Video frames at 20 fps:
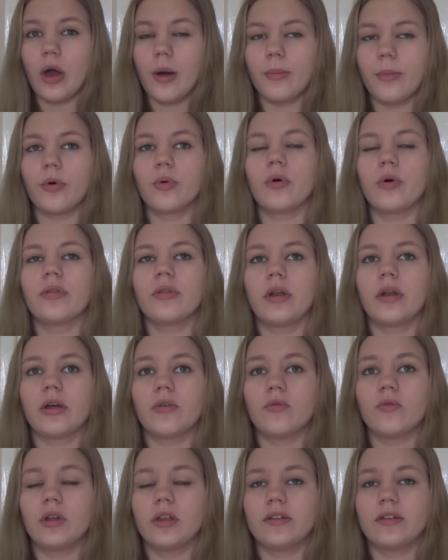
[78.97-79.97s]
But one that I
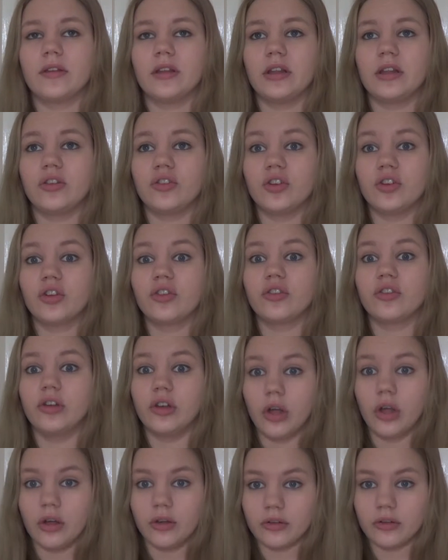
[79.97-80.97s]
recently just
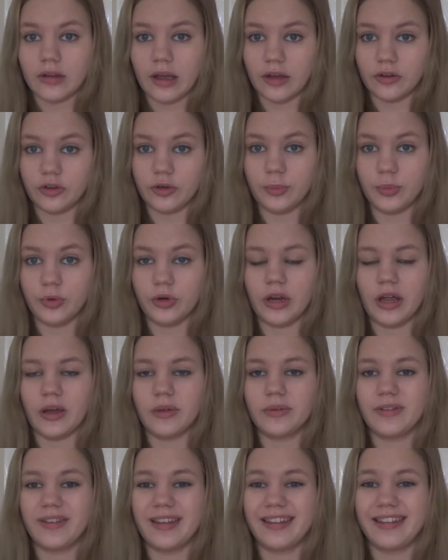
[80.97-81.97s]
learnt how to
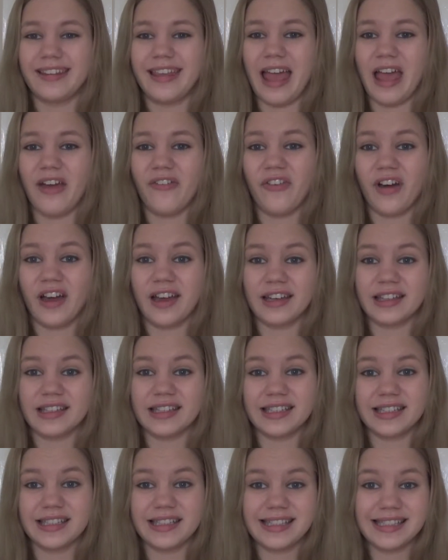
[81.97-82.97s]
pronounce is
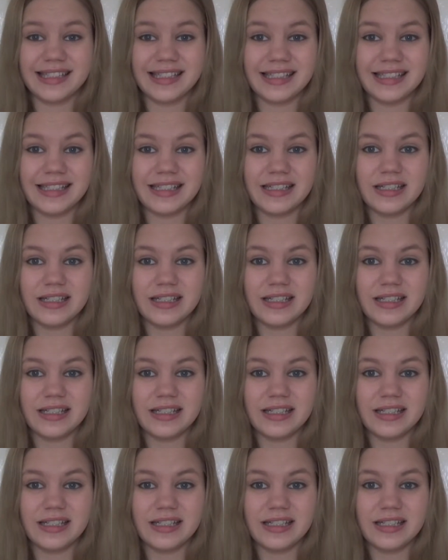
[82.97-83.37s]
Hephaestus,